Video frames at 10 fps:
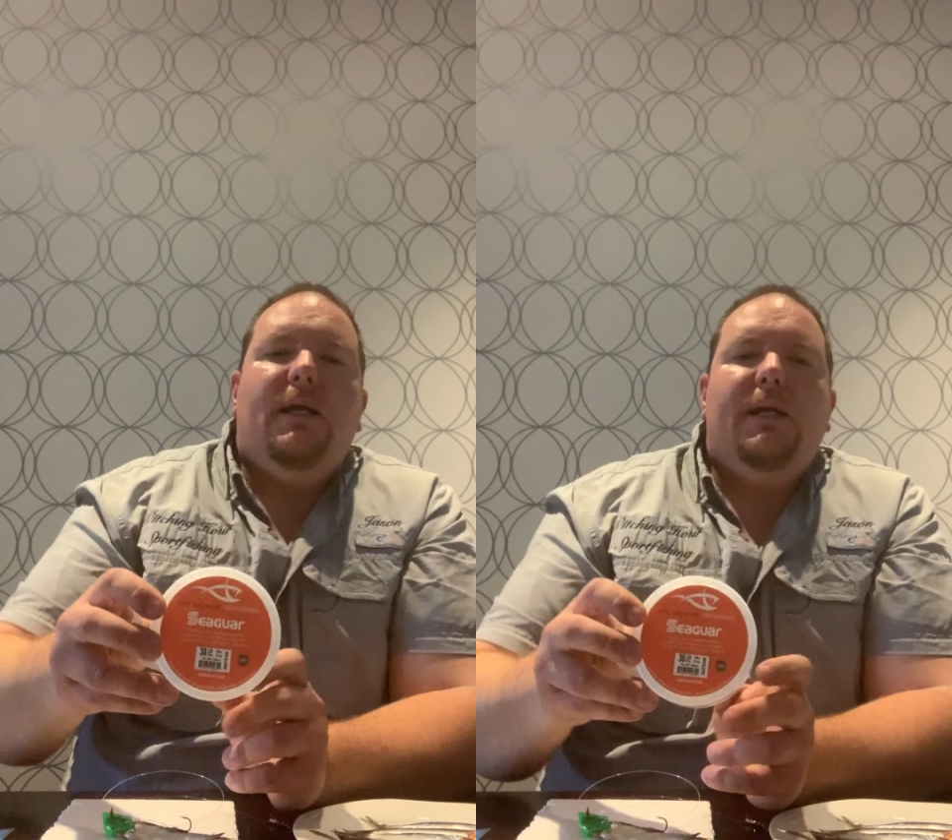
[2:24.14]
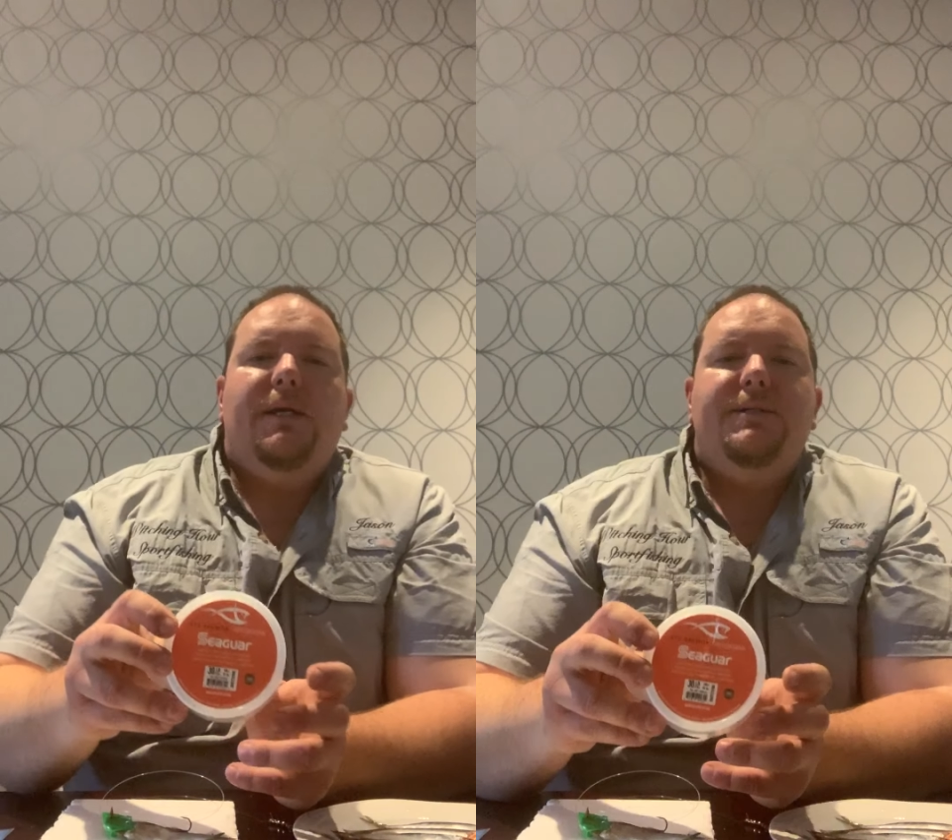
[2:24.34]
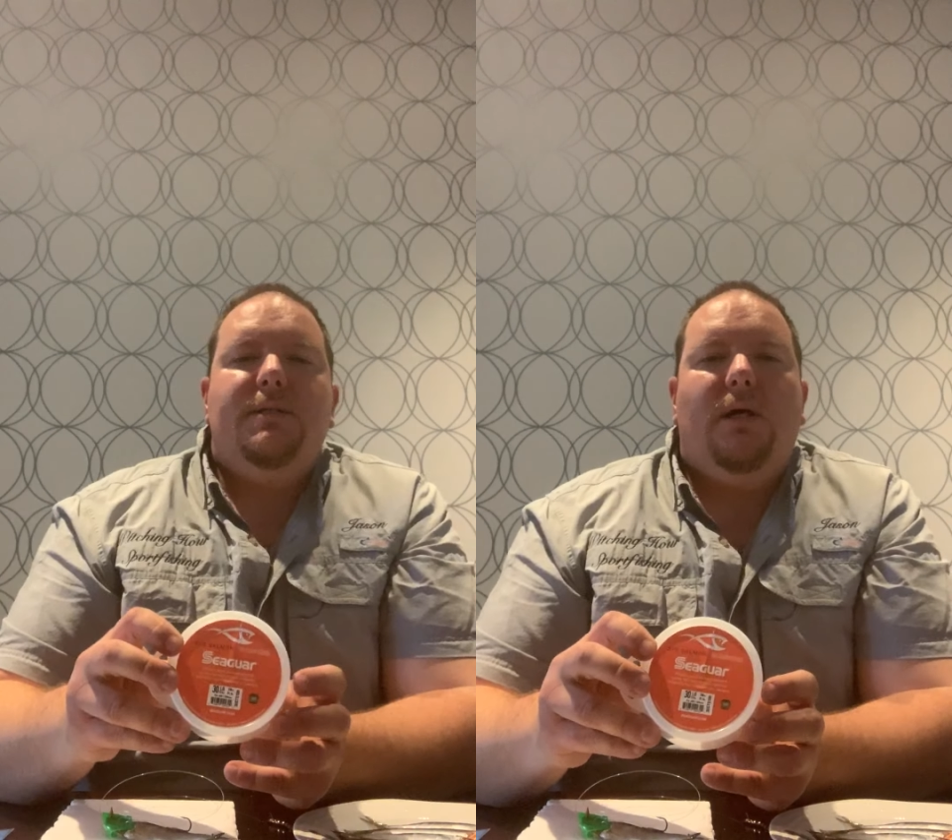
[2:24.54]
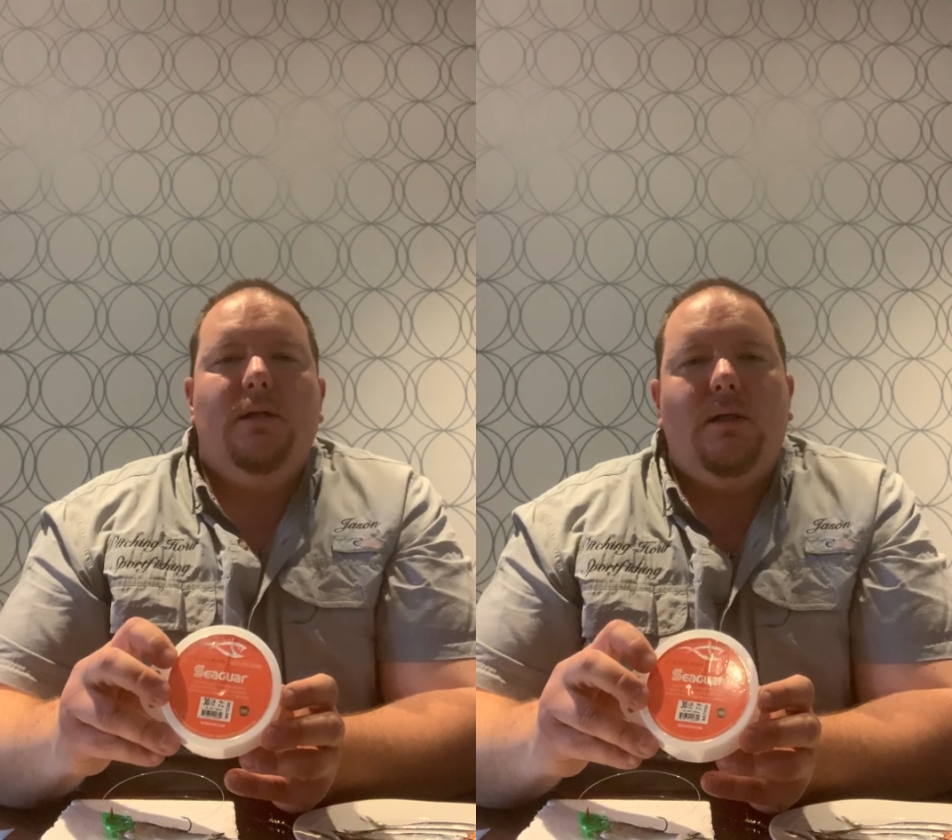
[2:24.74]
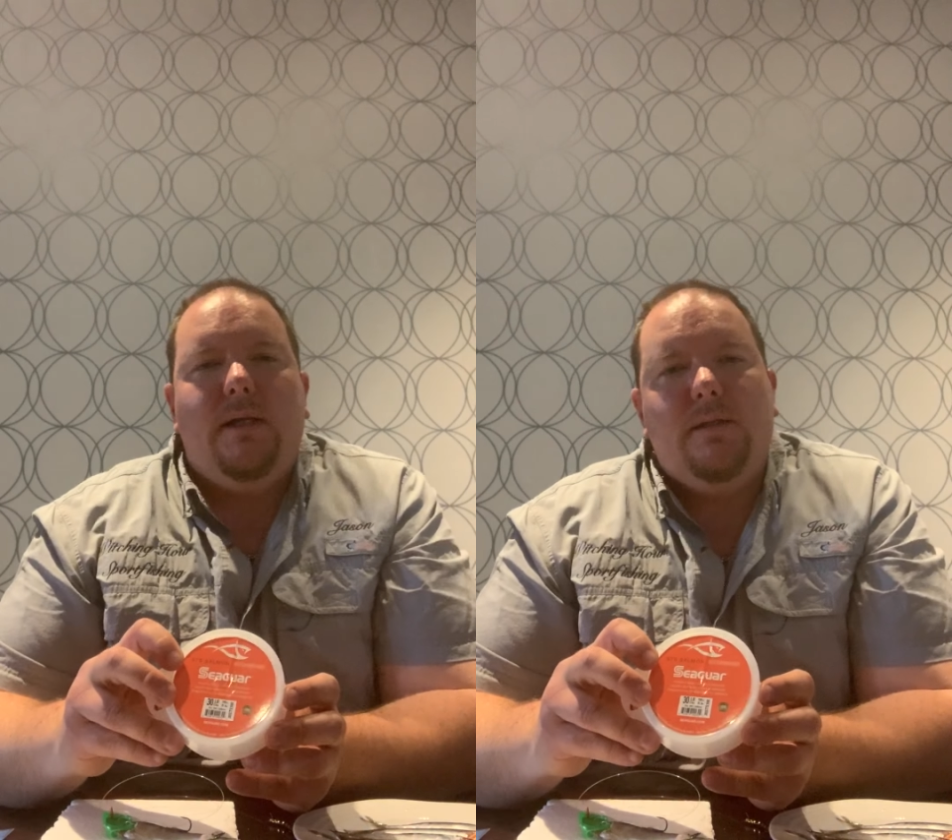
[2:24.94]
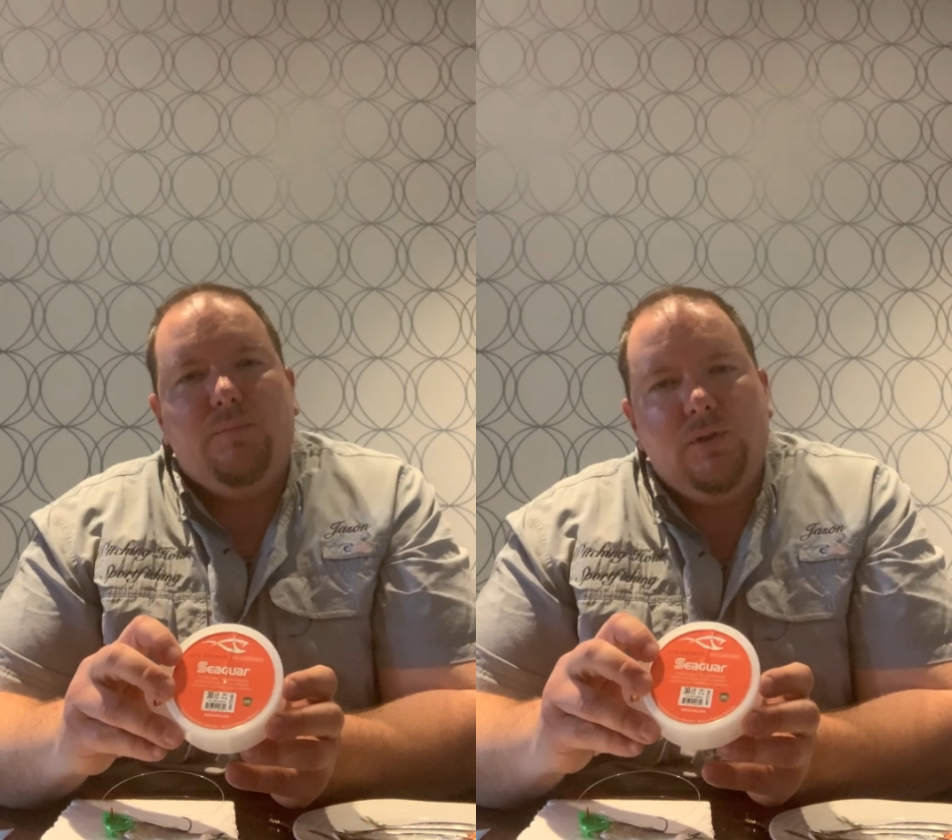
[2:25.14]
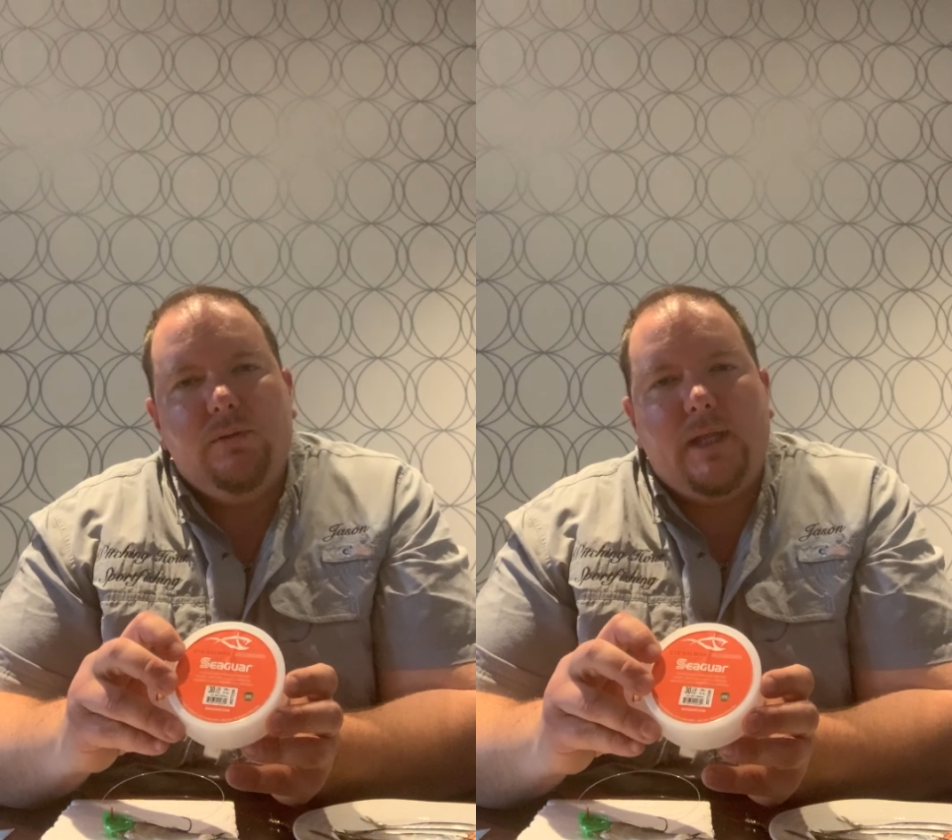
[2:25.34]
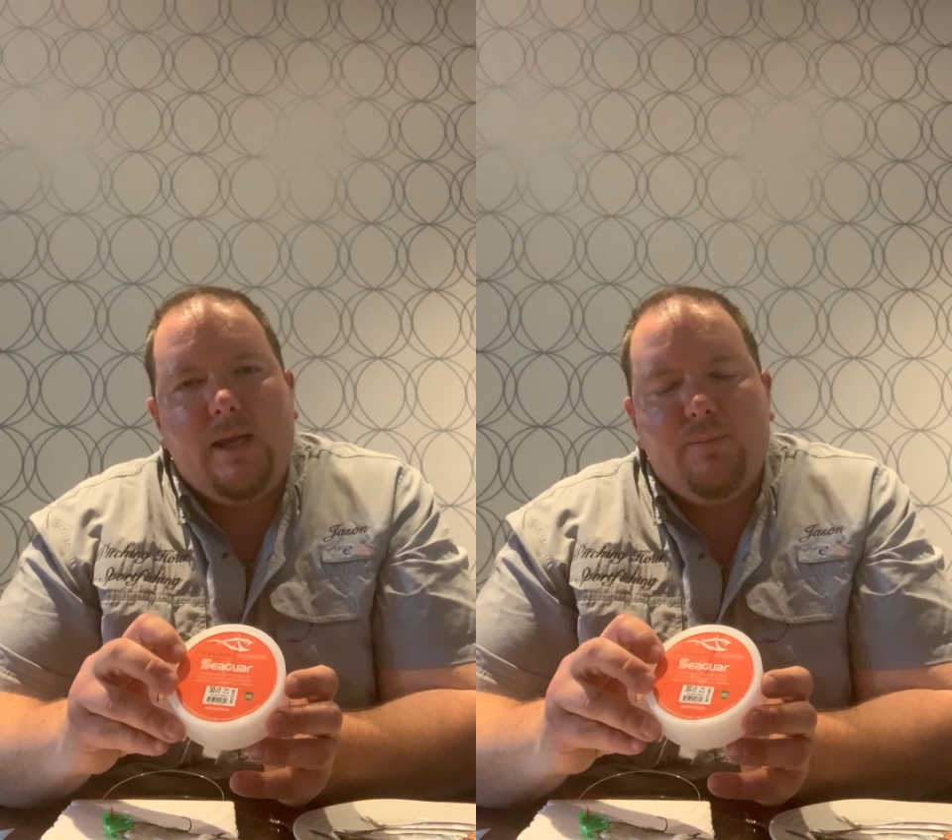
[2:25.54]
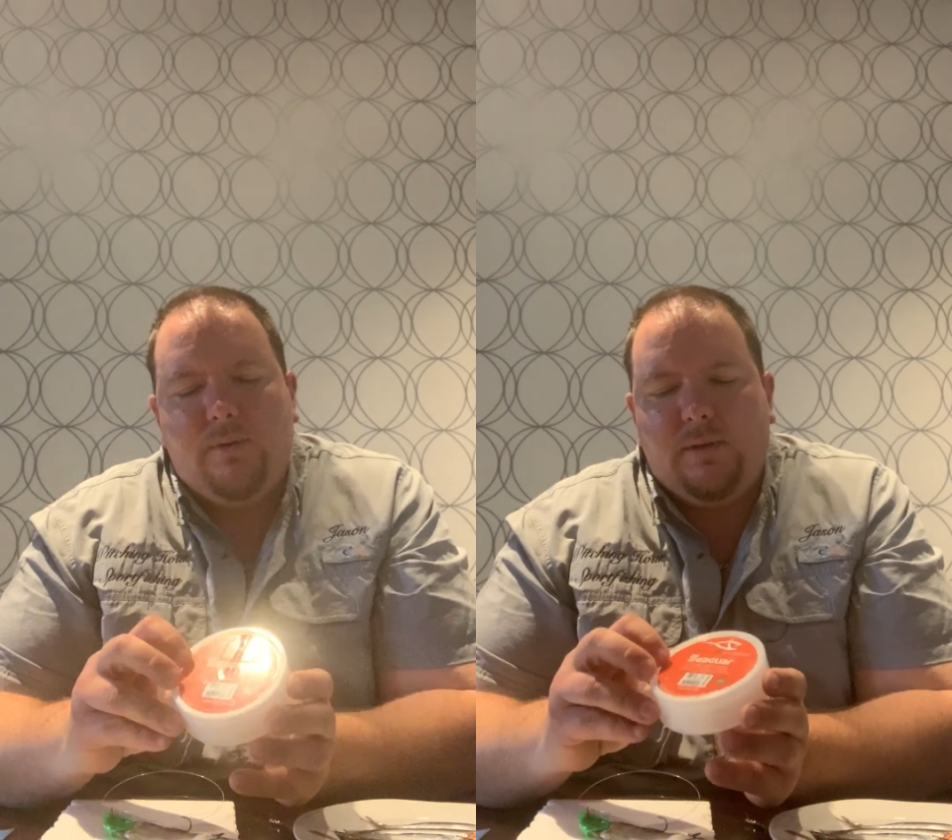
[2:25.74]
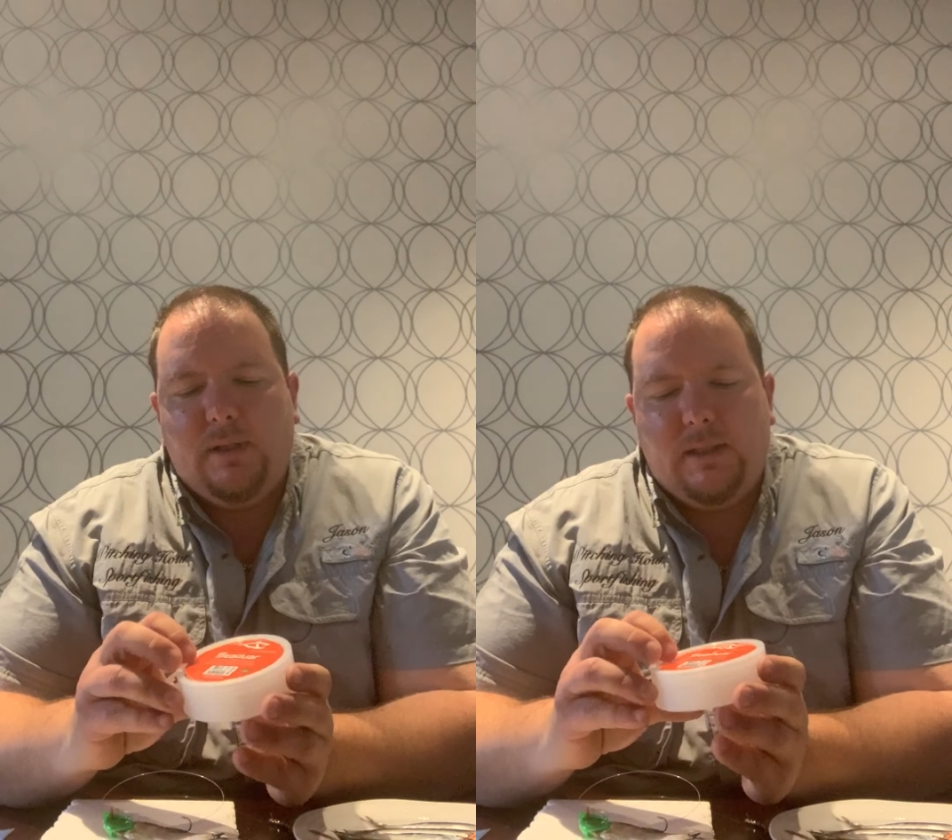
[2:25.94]
is, unlike the blue
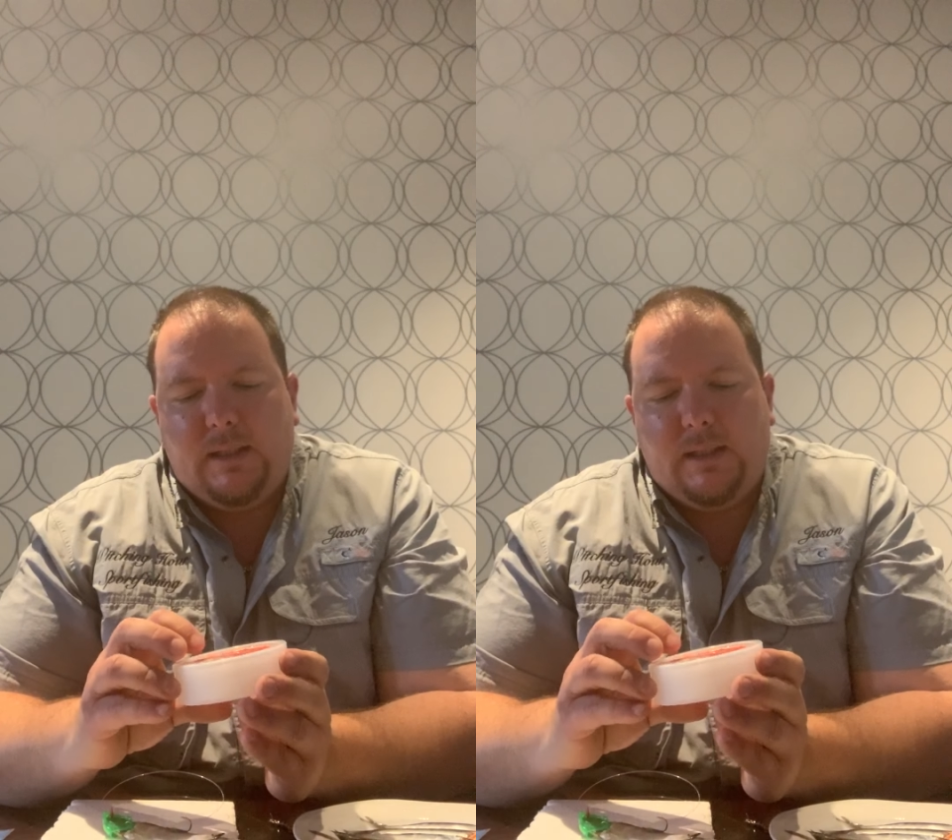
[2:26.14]
label,